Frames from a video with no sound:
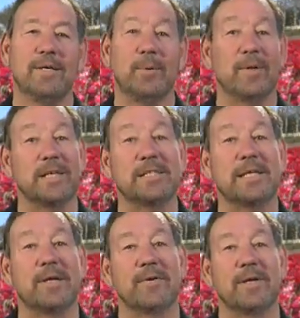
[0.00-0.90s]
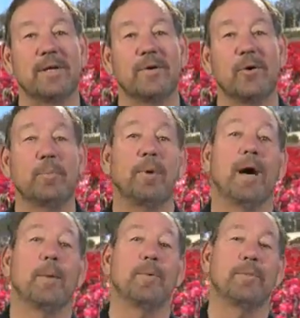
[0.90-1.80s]
with a secret, or
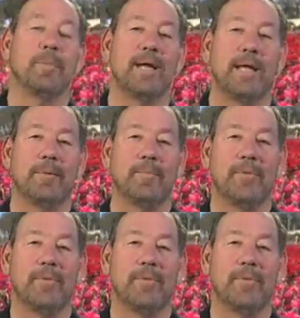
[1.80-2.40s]
Bob with money.